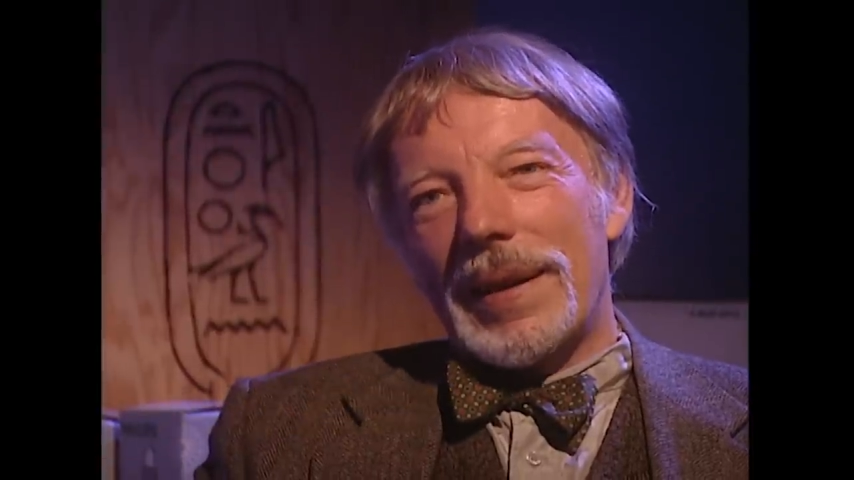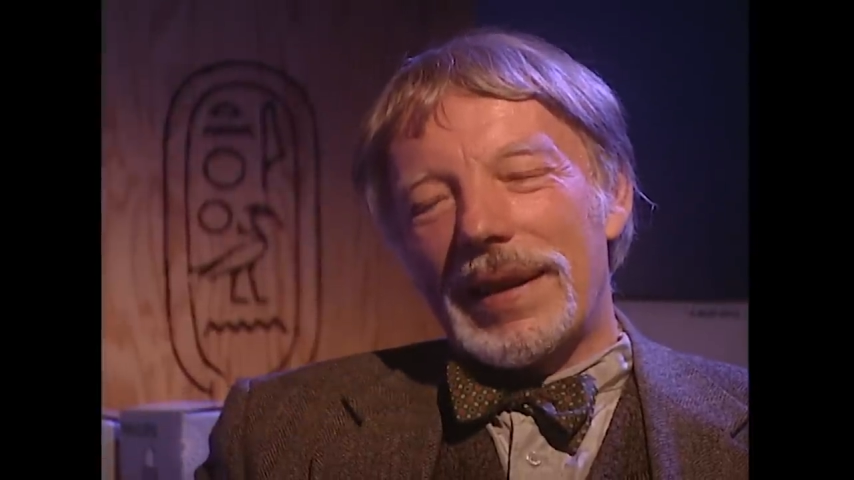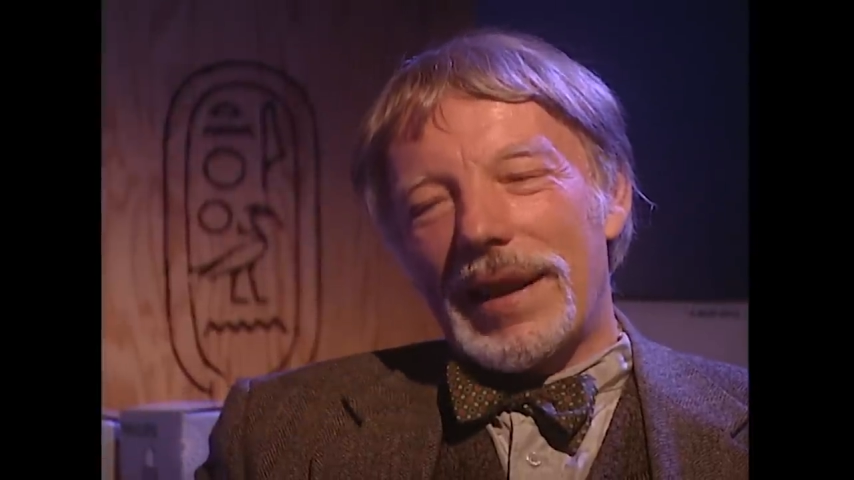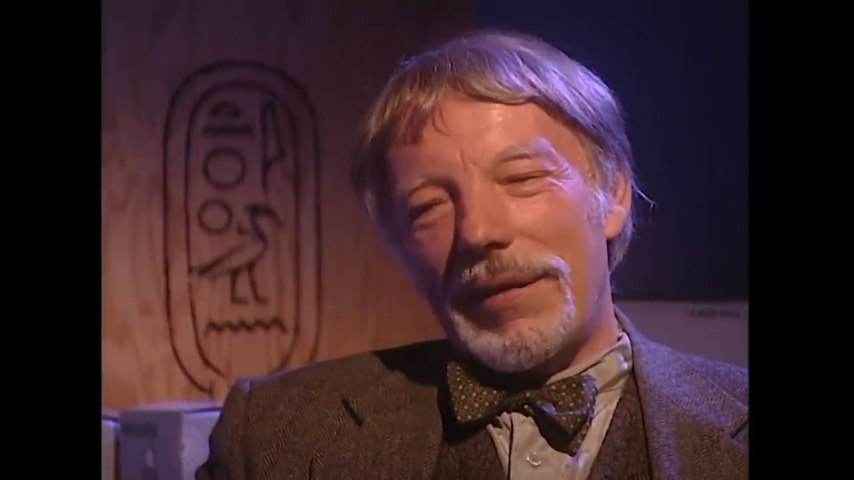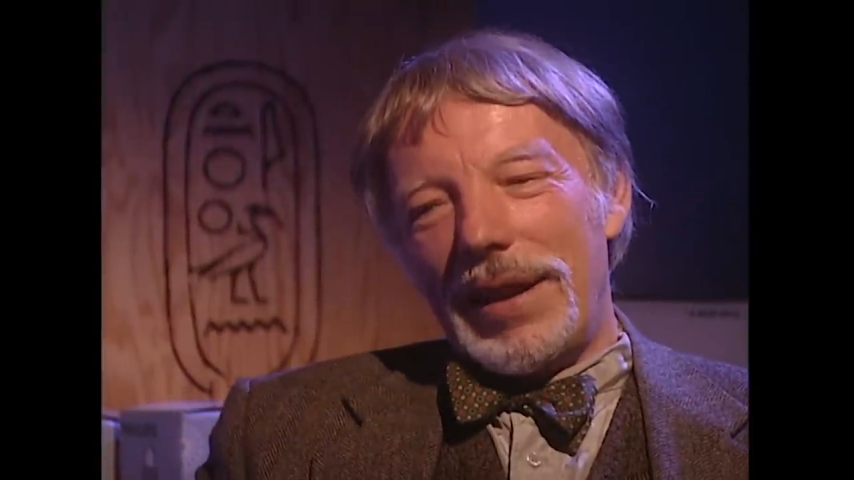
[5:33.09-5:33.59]
of
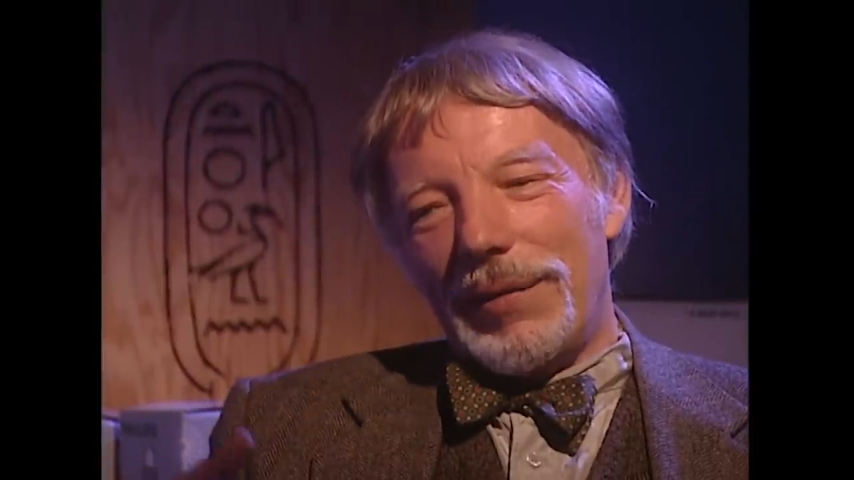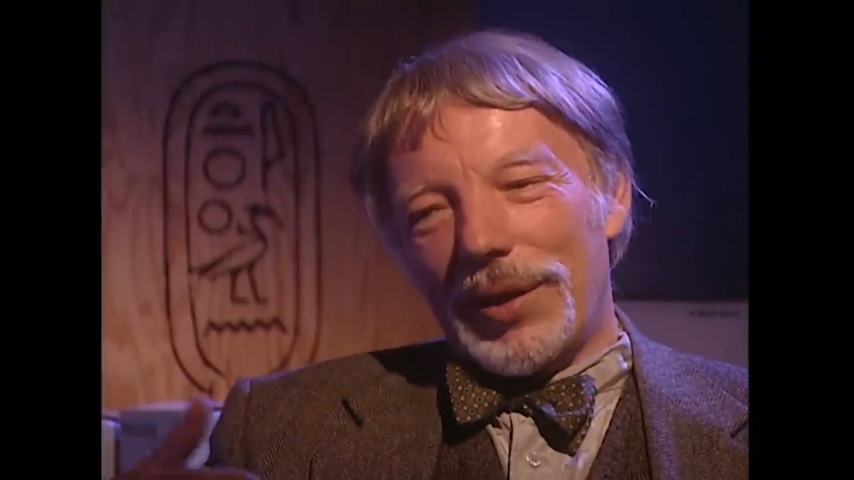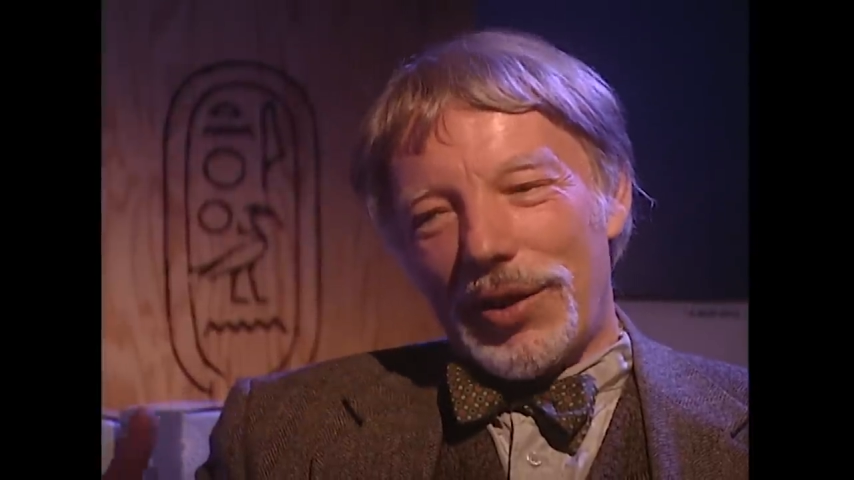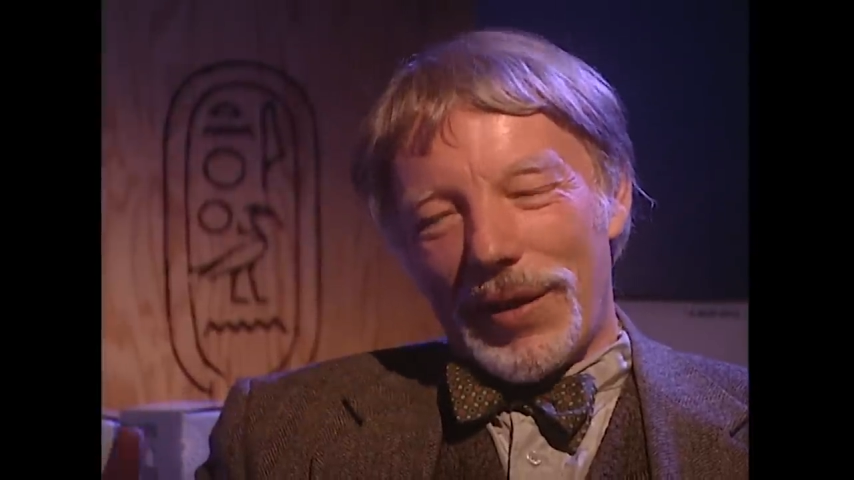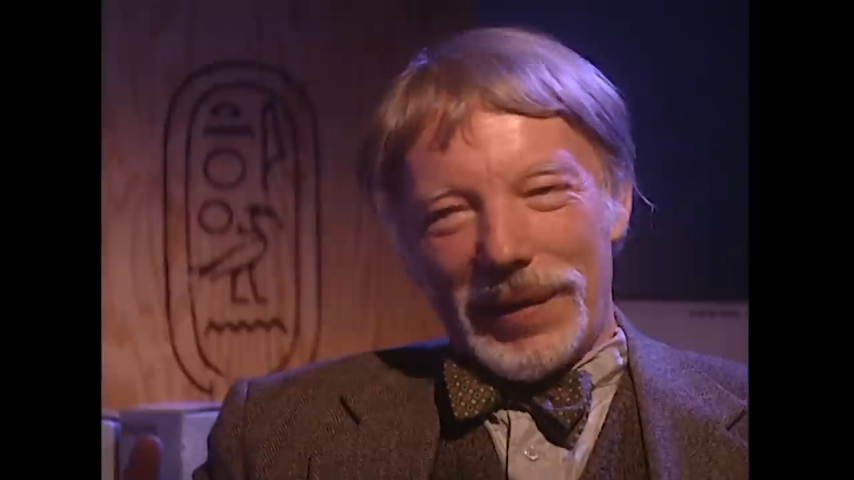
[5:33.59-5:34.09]
the newly
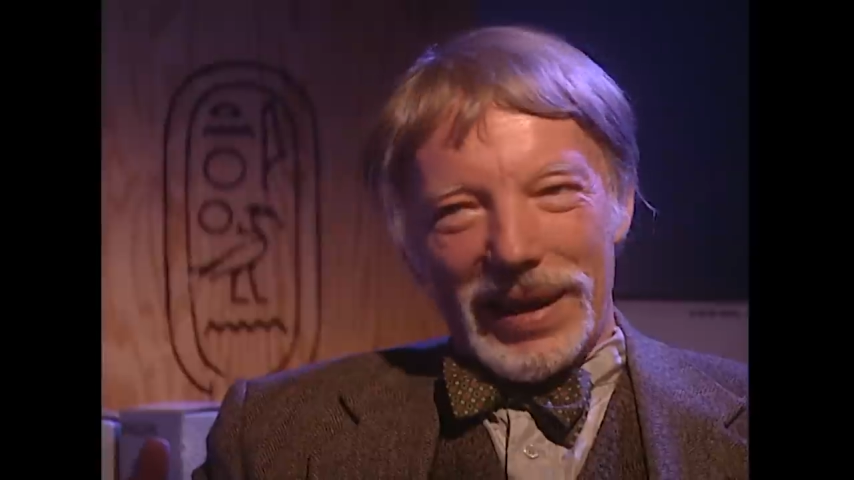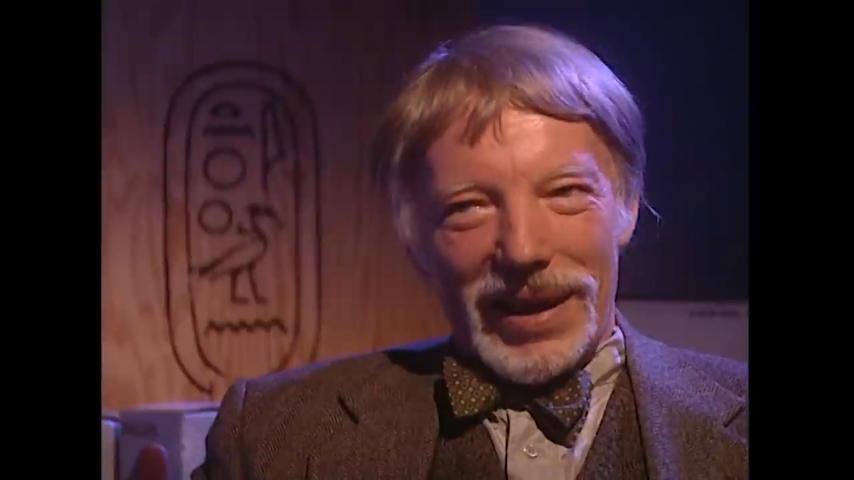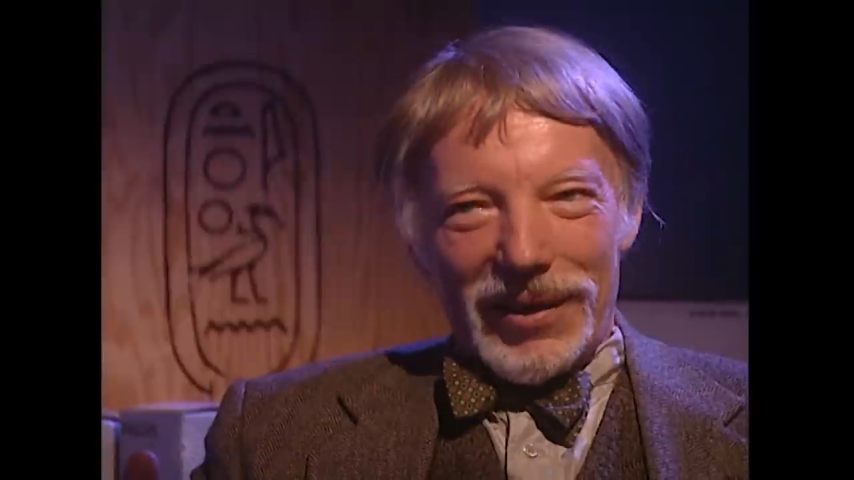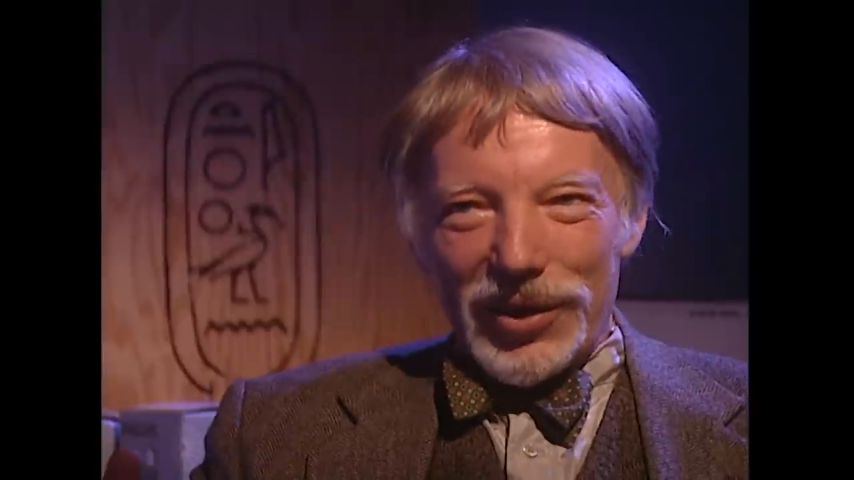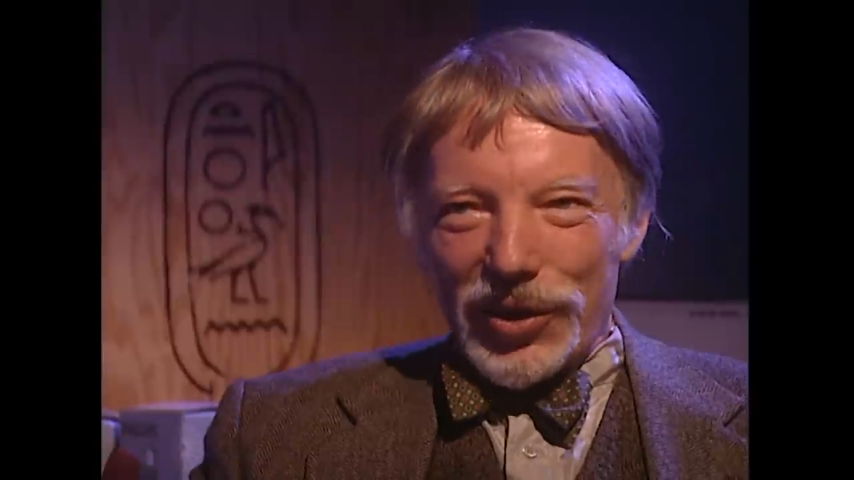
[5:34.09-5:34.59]
founded
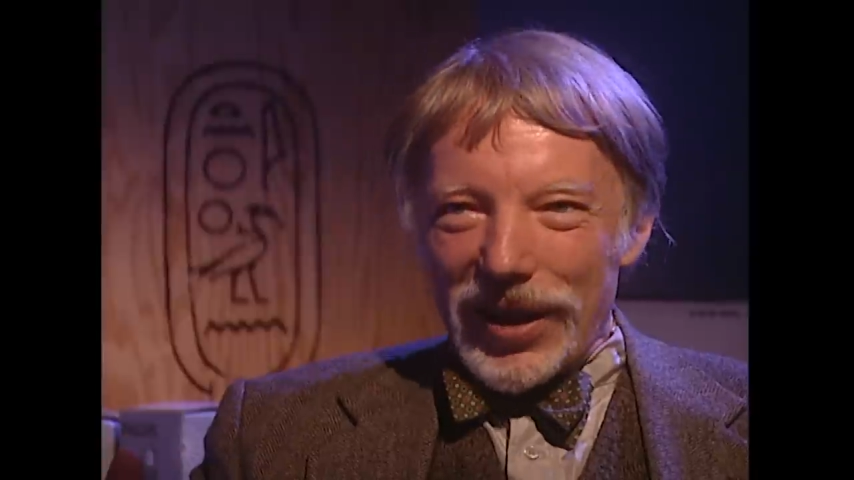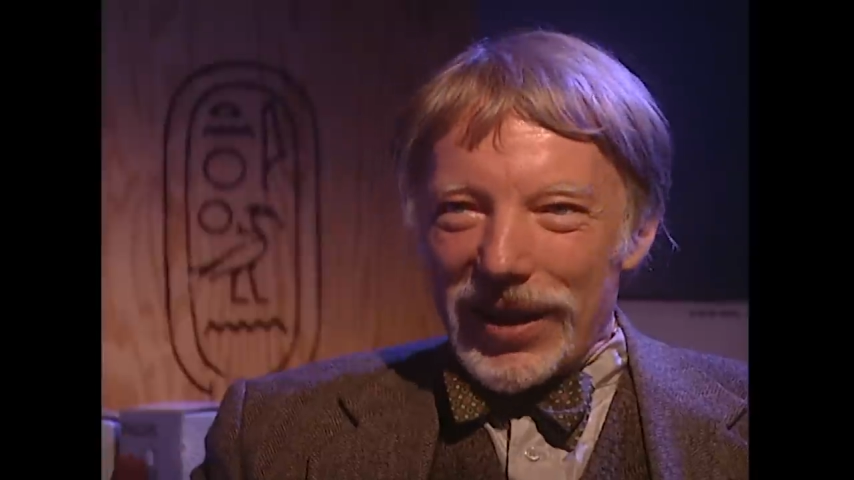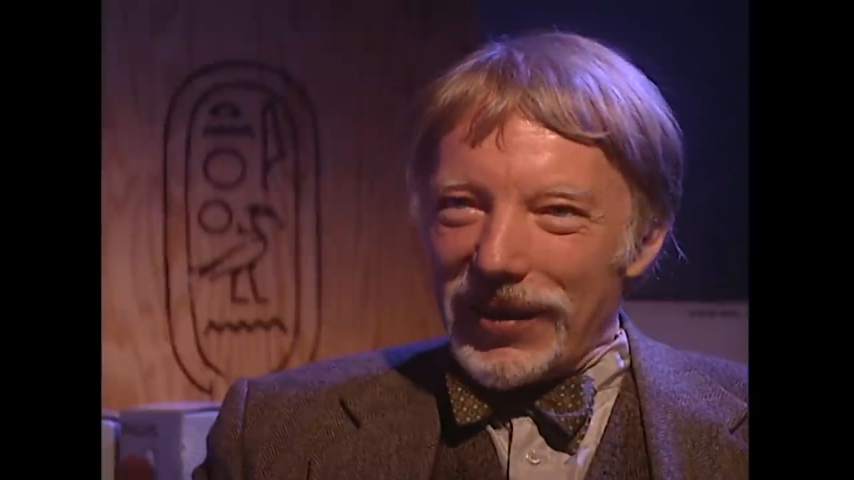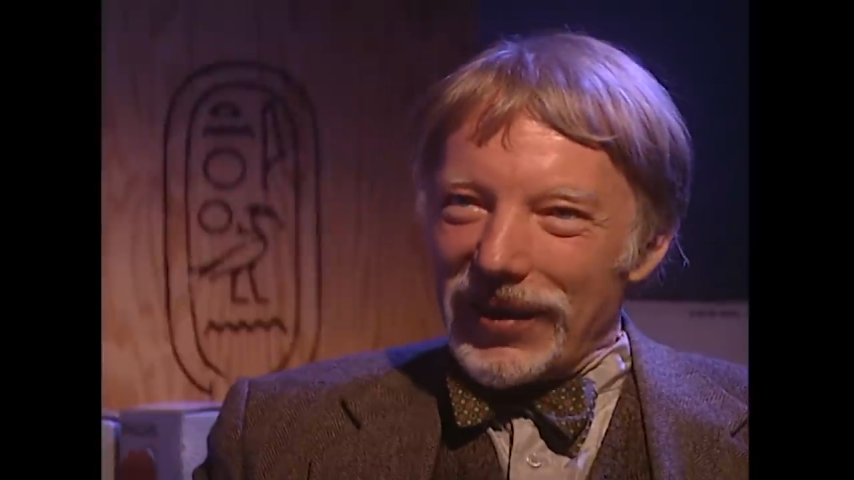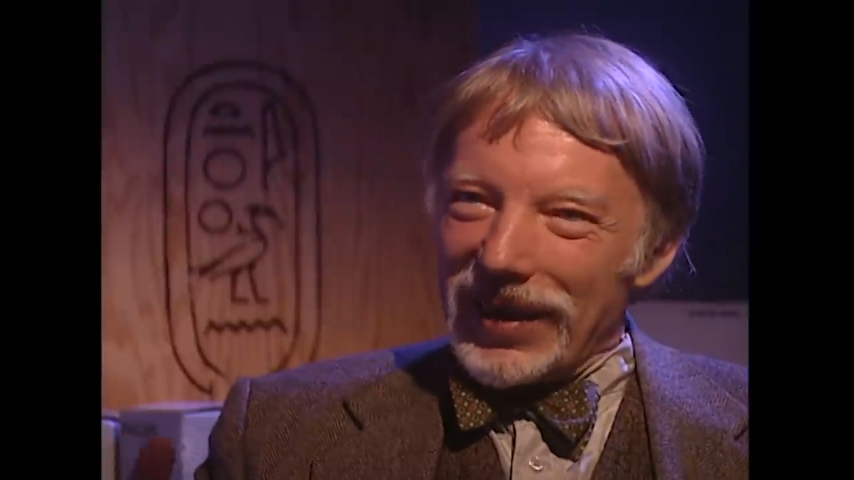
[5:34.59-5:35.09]
temple of
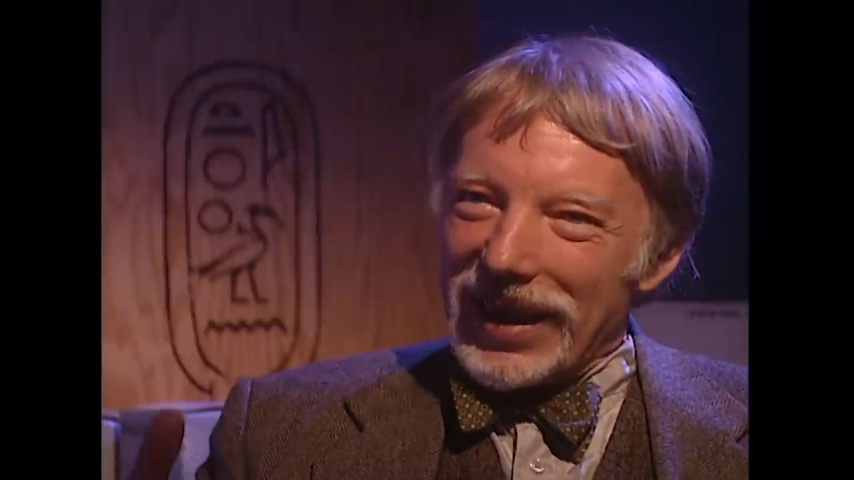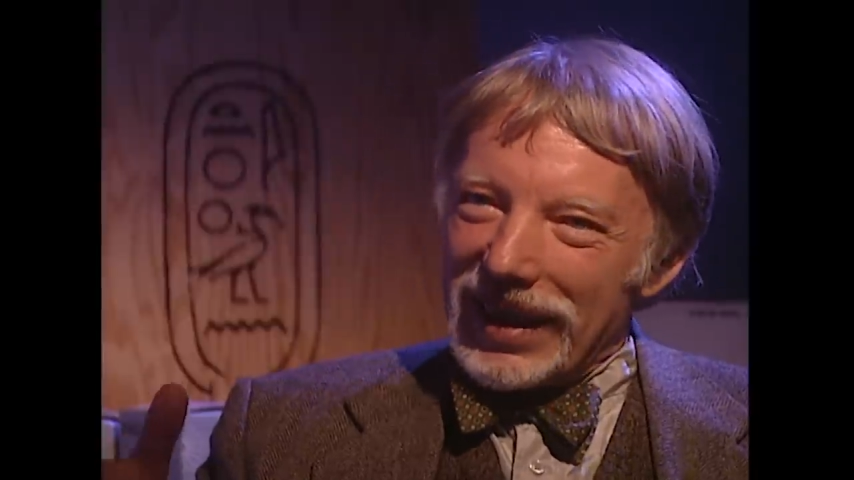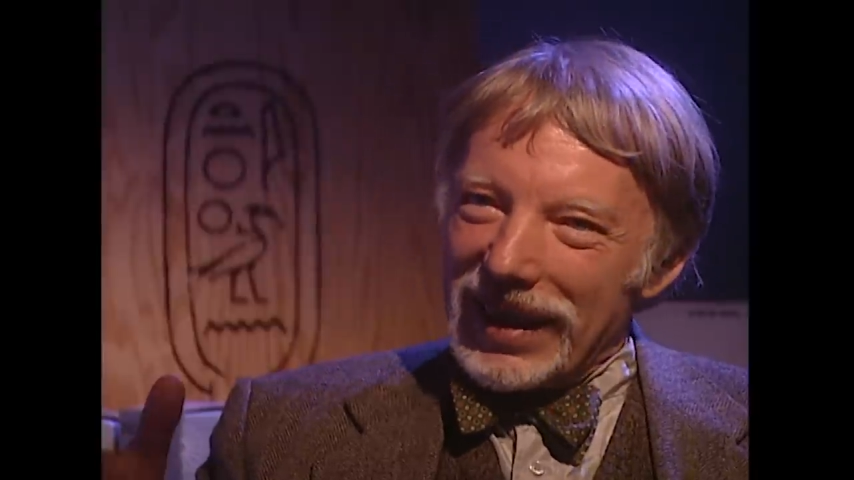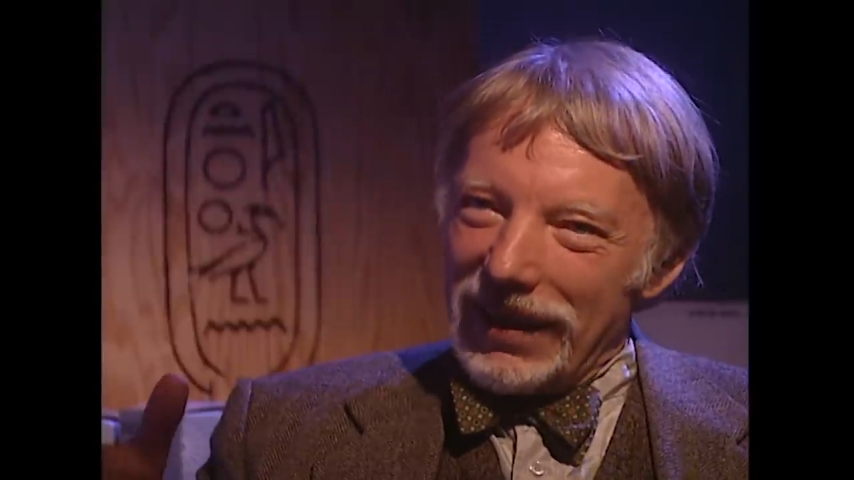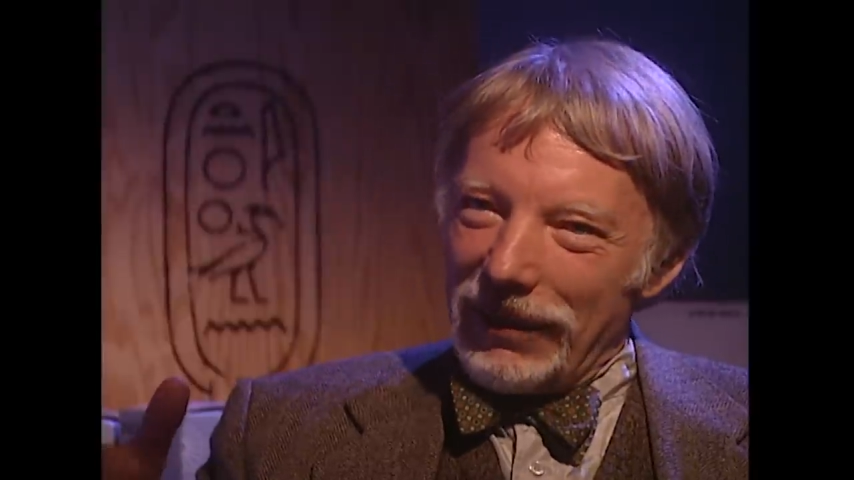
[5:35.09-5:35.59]
Aten